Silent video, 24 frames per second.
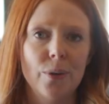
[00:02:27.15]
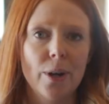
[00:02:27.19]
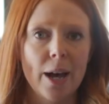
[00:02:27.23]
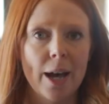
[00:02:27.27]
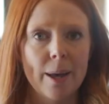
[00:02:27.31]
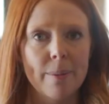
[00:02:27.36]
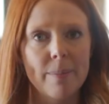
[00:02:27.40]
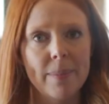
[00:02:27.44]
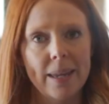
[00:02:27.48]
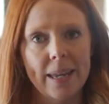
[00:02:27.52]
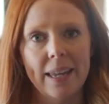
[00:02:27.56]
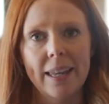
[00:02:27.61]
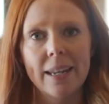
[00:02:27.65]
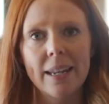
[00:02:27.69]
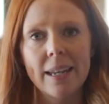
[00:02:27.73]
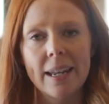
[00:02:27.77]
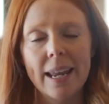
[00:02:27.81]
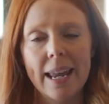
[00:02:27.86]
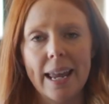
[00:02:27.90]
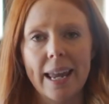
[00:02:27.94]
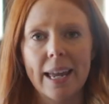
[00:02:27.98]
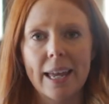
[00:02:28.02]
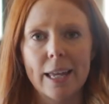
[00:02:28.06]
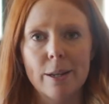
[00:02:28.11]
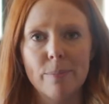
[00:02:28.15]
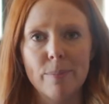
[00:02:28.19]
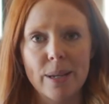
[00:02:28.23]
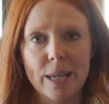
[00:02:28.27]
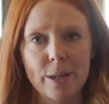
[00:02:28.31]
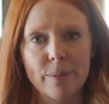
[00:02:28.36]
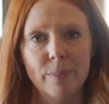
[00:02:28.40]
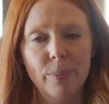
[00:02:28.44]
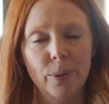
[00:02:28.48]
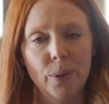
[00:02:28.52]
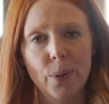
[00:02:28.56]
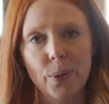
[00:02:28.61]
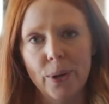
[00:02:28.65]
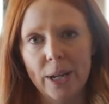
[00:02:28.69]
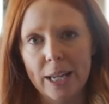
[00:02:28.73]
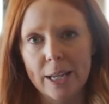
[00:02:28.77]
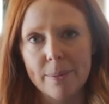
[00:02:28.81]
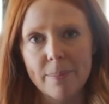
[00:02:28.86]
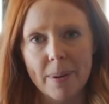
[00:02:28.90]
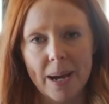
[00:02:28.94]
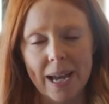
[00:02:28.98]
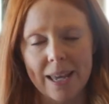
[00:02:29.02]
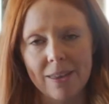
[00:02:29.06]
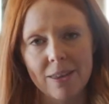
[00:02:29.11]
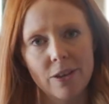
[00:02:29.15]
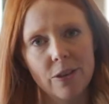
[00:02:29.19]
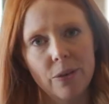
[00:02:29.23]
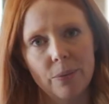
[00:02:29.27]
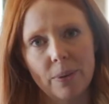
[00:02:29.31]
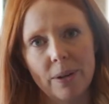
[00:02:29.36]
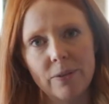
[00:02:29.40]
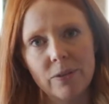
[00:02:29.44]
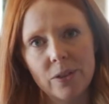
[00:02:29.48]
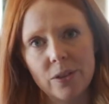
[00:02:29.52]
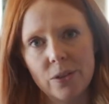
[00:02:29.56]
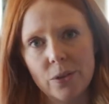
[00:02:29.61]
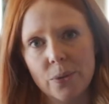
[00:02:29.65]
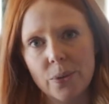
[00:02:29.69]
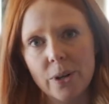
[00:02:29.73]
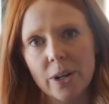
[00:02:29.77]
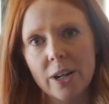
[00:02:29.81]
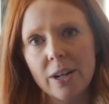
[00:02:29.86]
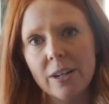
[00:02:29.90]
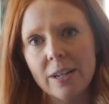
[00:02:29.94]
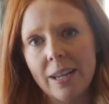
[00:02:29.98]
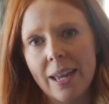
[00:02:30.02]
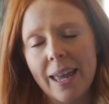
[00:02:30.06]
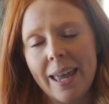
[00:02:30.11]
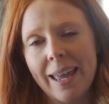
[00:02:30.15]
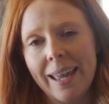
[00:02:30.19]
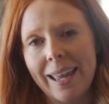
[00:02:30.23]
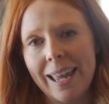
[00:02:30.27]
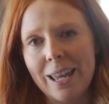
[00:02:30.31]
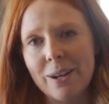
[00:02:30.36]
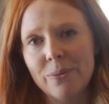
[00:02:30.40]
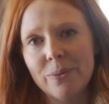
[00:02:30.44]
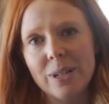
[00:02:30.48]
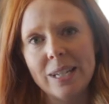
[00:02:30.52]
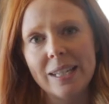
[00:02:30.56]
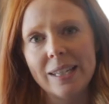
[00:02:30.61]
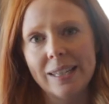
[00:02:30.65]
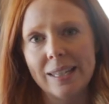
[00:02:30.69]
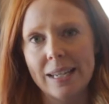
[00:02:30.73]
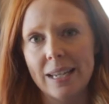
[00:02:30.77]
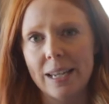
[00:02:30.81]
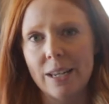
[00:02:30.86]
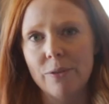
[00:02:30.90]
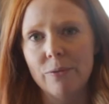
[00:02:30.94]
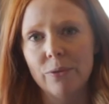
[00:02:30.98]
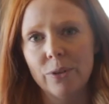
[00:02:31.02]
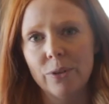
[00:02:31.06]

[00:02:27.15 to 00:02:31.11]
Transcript: come in and be employed by the thrift store and receive